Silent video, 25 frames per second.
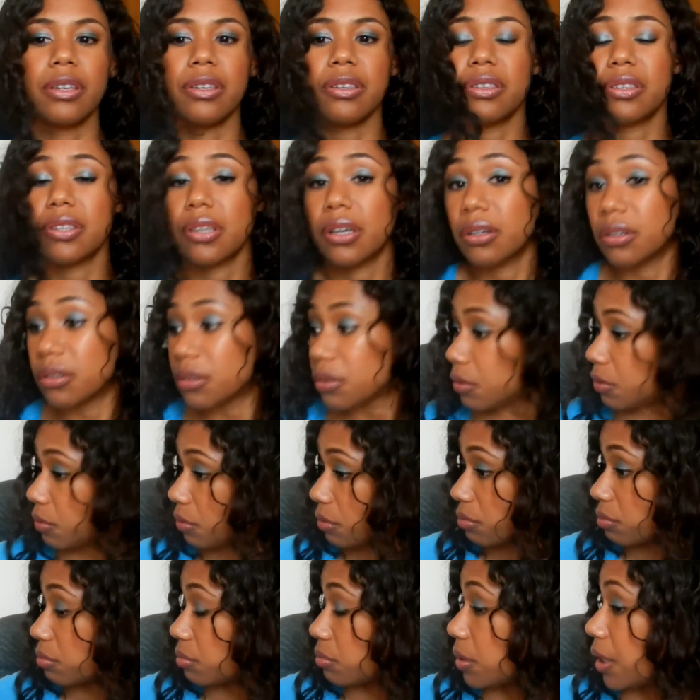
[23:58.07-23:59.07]

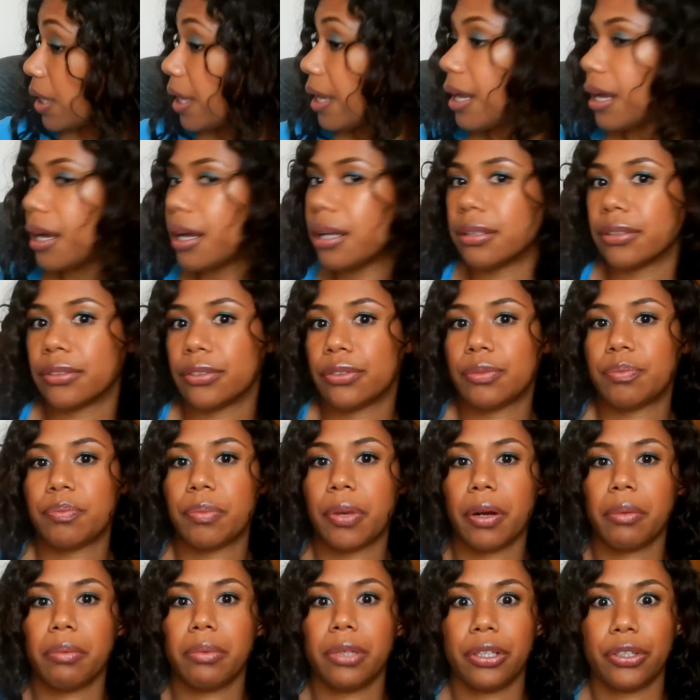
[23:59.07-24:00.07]
So I'll
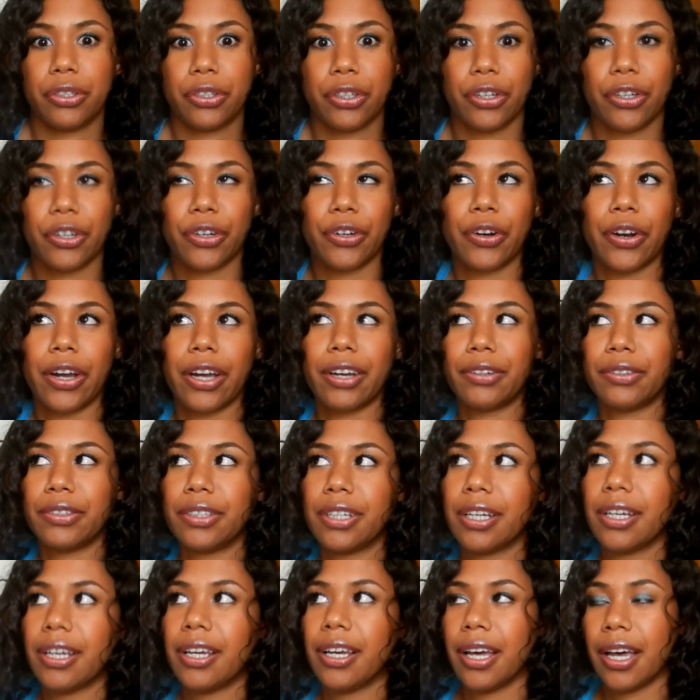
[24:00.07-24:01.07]
probably turn
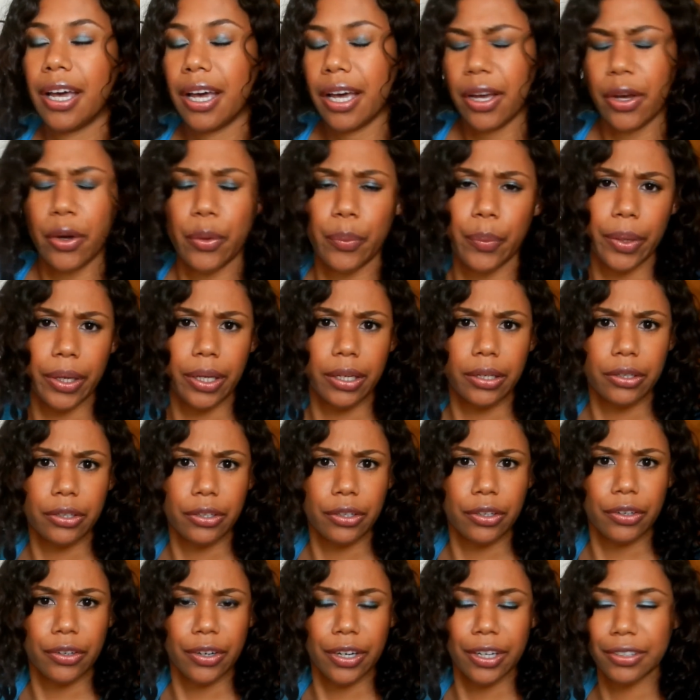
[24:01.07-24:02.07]
around. I hope I can
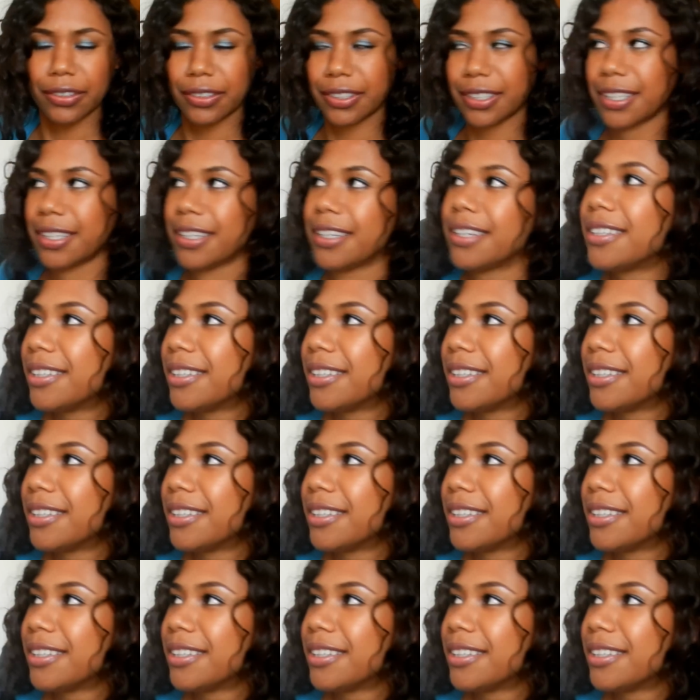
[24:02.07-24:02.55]
turn around